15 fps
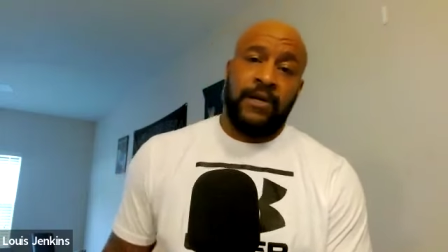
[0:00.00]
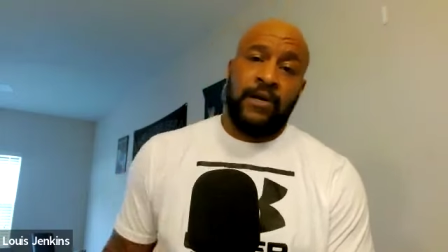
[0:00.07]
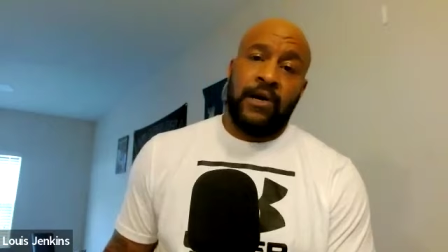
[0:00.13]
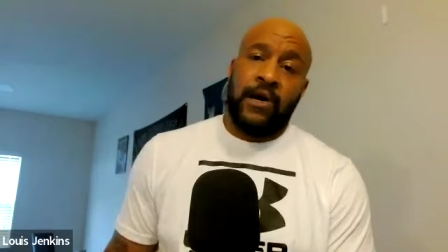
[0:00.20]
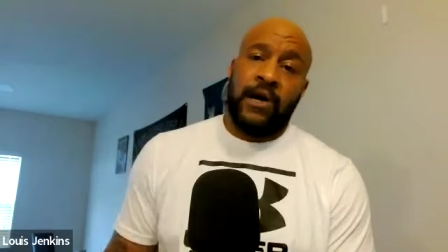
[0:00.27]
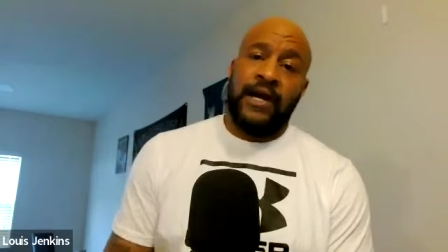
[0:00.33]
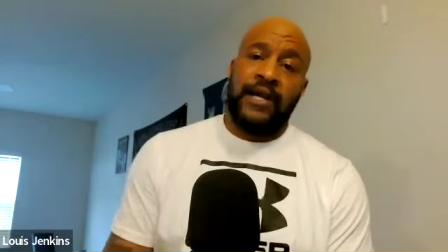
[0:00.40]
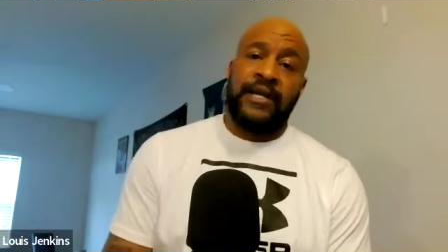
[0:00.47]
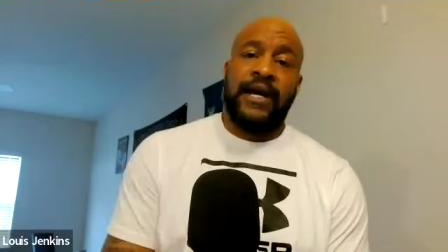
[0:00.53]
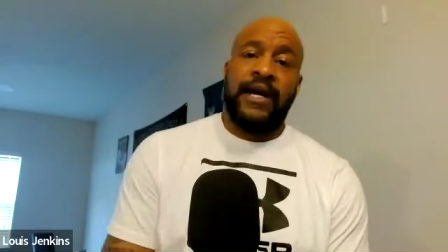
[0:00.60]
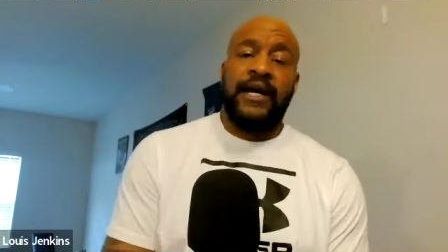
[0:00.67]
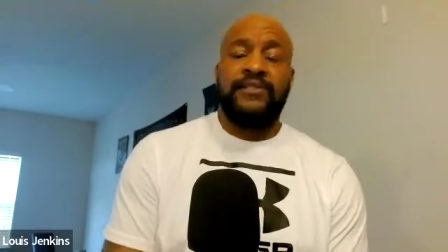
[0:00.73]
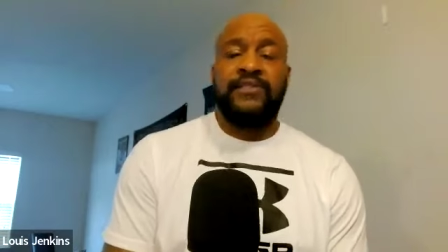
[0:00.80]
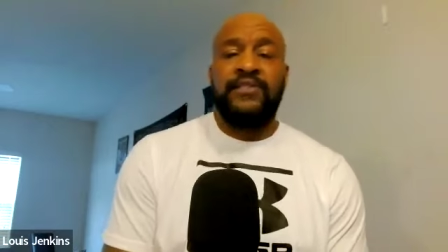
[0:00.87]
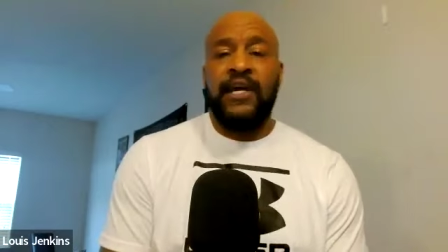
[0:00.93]
All right,
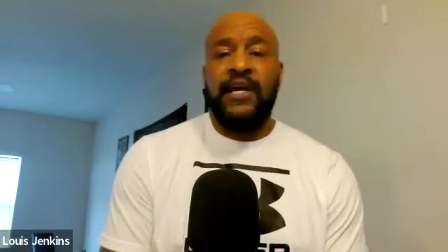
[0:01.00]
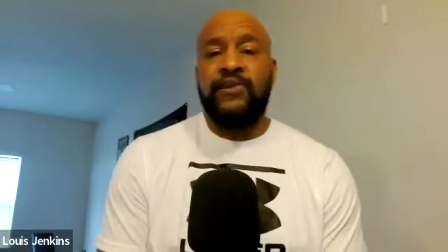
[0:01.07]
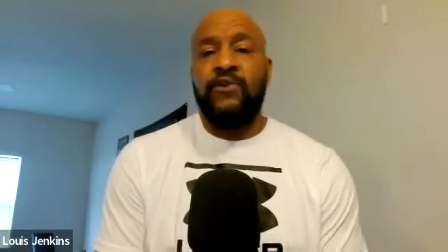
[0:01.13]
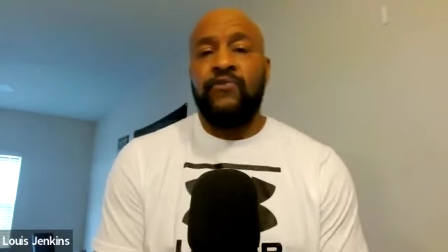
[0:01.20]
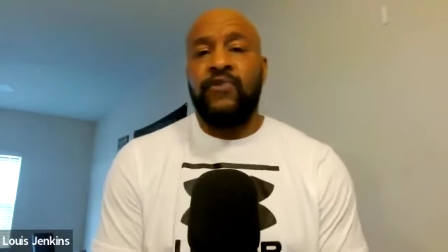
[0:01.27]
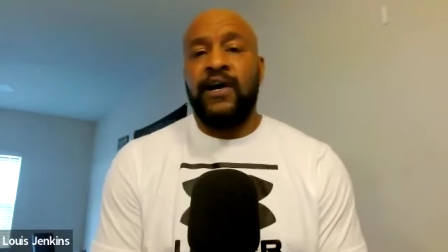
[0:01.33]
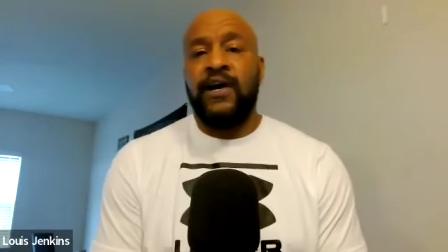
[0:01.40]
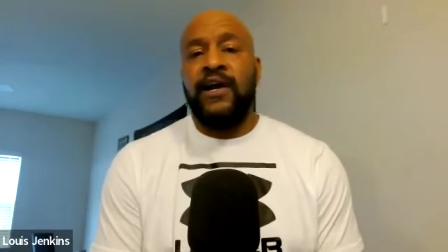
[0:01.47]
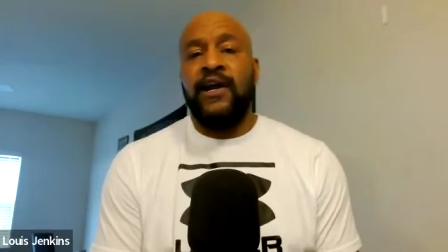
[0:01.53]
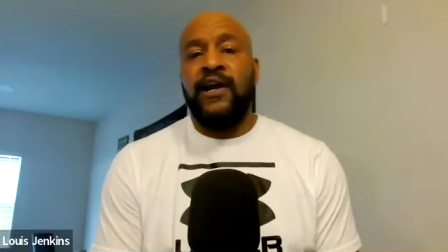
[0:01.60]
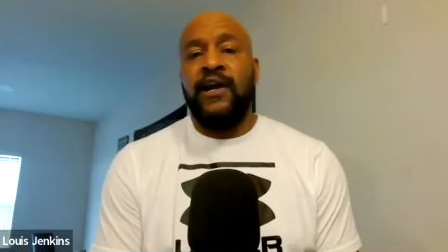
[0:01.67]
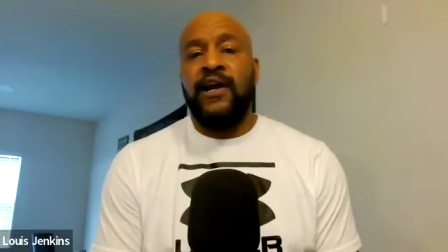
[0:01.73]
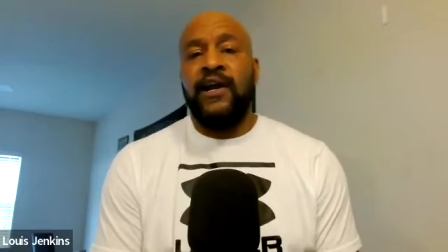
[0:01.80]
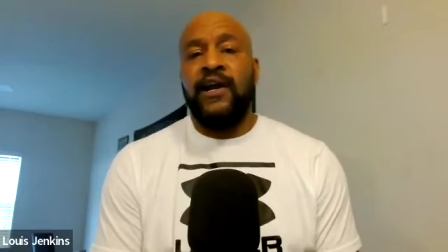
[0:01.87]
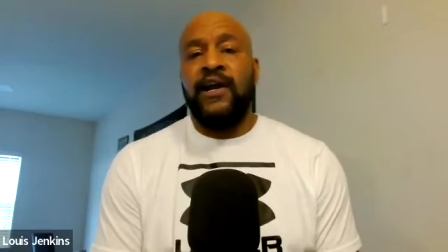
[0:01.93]
guys, thank you right
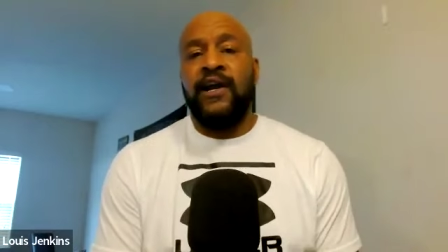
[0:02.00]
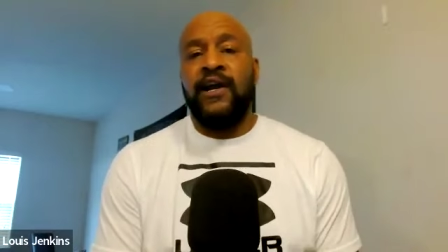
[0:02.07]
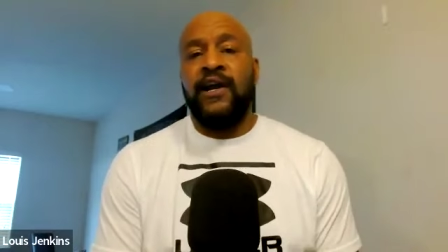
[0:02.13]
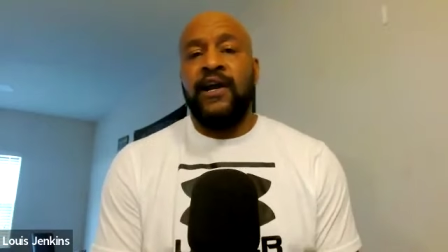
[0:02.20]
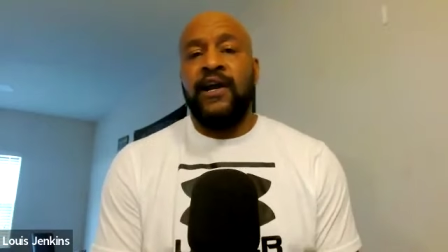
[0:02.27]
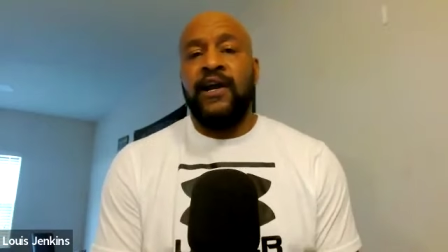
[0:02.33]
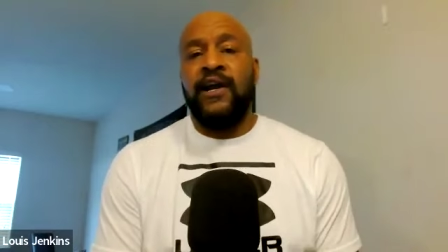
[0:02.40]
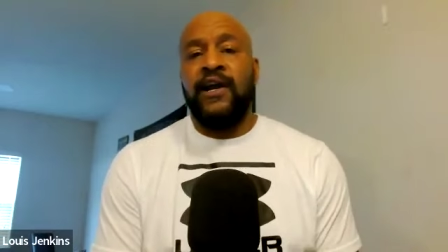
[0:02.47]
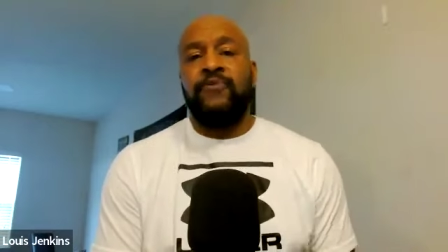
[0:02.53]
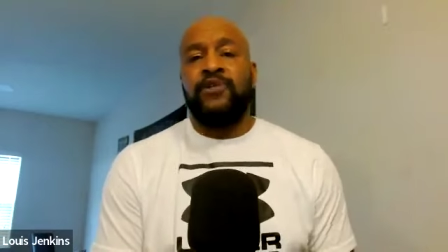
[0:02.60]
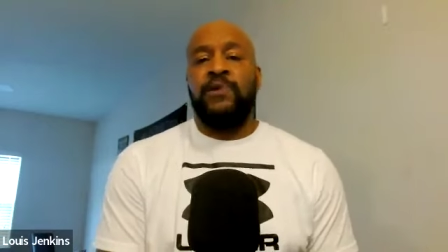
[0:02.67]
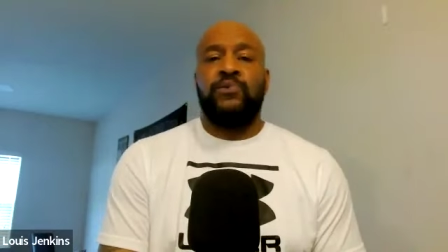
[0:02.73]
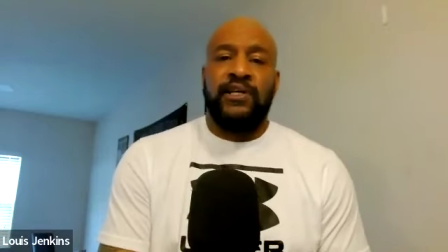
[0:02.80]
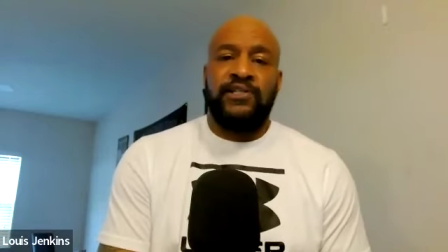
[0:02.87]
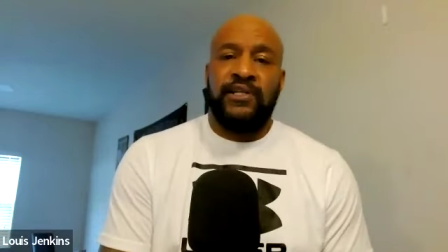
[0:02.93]
here
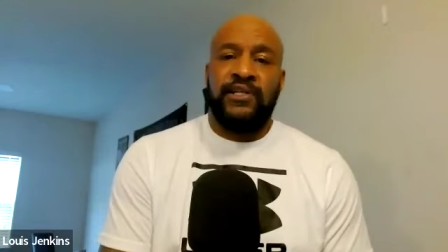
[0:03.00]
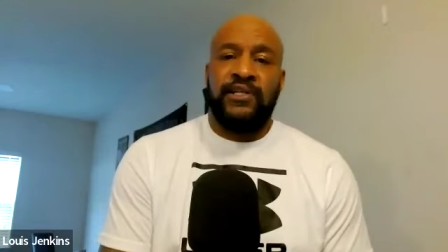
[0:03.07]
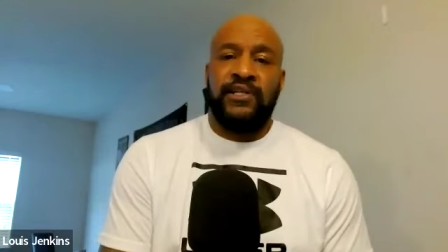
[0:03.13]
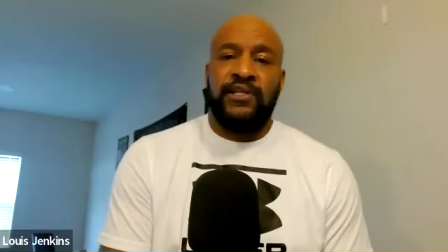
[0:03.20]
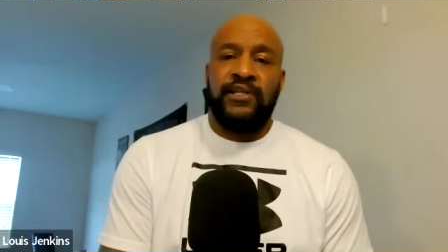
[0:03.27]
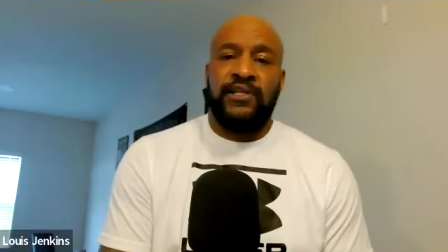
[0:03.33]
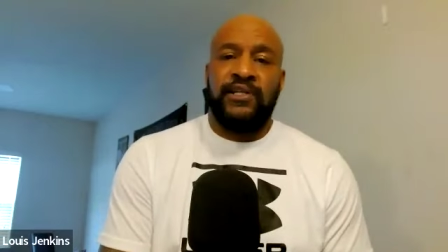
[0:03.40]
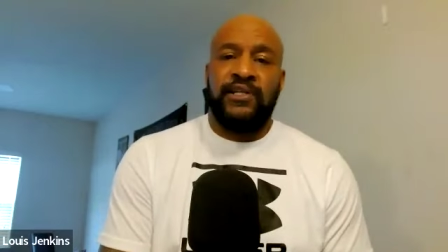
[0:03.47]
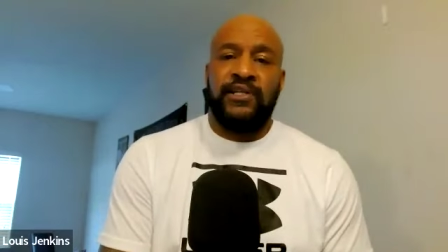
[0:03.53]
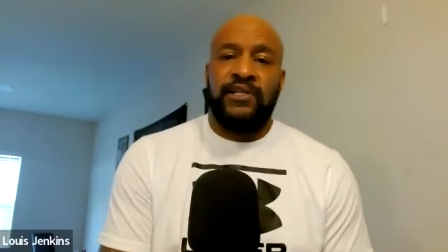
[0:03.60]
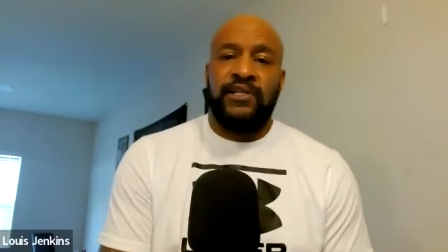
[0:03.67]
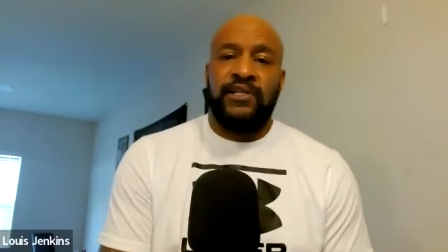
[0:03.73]
for a special edition